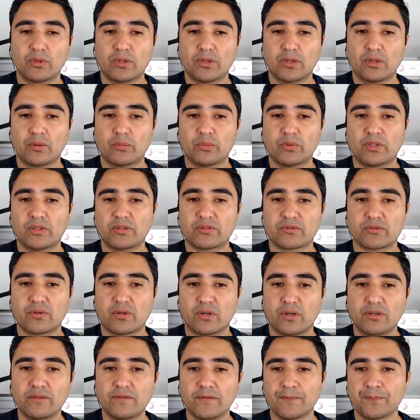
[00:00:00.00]
with this
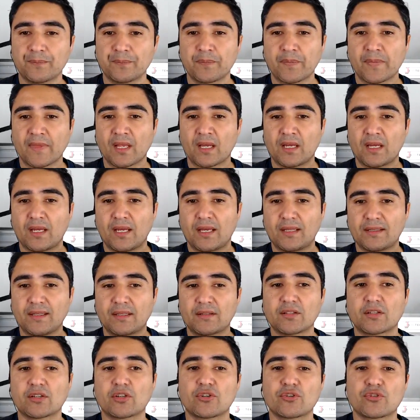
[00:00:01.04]
drive, and
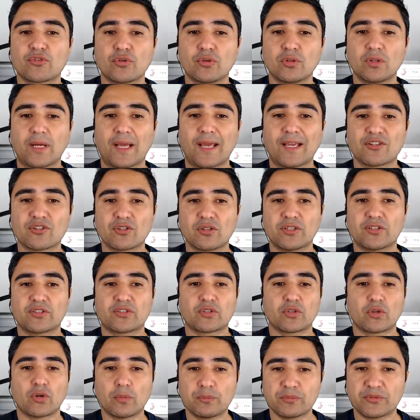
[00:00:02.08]
then the controller actually
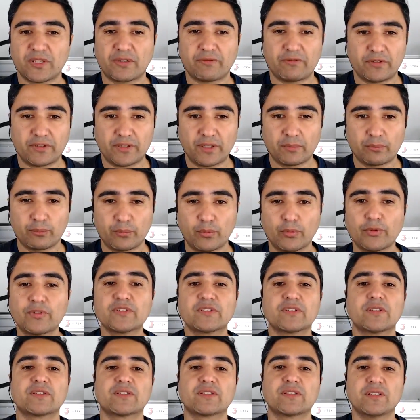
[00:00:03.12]
stops everything,
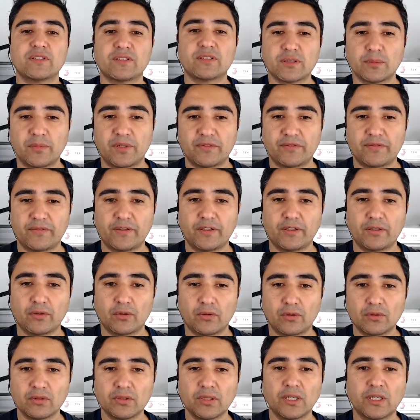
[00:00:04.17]
puts the system in feed
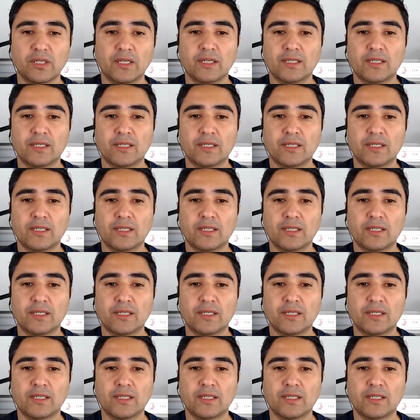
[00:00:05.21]
hold,